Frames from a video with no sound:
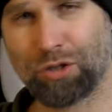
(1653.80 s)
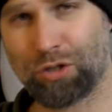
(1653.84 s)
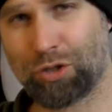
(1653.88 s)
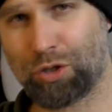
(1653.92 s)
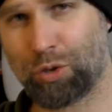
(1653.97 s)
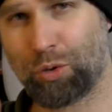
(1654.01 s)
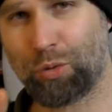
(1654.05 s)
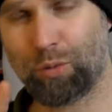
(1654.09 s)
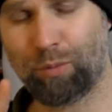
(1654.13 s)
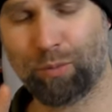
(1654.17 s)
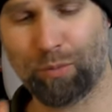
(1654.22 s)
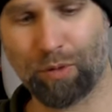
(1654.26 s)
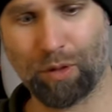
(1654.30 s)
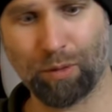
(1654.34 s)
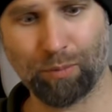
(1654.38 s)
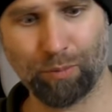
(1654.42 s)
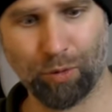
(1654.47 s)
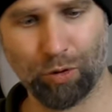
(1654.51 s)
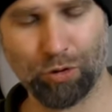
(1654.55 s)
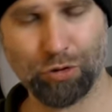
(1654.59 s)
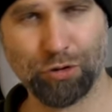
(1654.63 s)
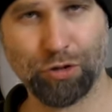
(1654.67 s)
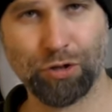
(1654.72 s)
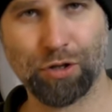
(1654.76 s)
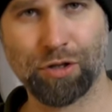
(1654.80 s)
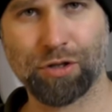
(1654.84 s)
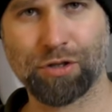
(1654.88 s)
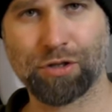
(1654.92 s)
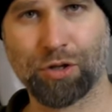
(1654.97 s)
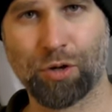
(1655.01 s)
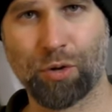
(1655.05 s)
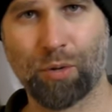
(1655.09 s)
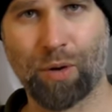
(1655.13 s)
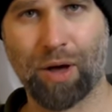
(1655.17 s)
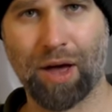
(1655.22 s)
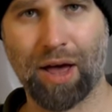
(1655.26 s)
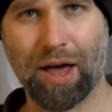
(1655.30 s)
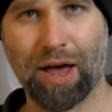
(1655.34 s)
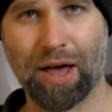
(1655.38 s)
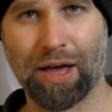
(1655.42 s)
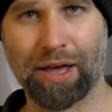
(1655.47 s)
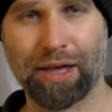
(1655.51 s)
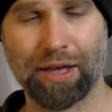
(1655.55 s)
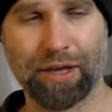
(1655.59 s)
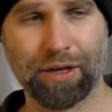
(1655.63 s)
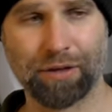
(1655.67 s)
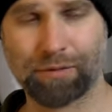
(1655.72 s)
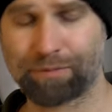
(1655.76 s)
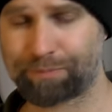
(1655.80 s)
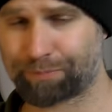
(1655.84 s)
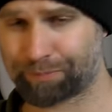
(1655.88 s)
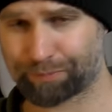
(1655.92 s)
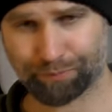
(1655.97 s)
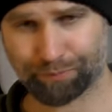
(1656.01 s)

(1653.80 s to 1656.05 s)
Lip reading: 2 bottles. So I